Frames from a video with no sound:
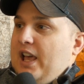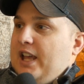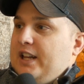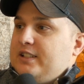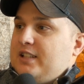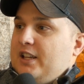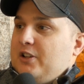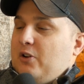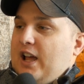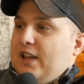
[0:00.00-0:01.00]
and they say,
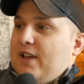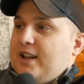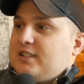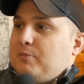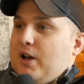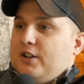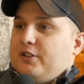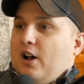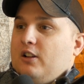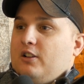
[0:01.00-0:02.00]
I have X amount of
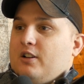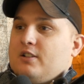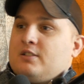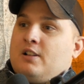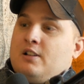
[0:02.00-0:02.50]
dollars.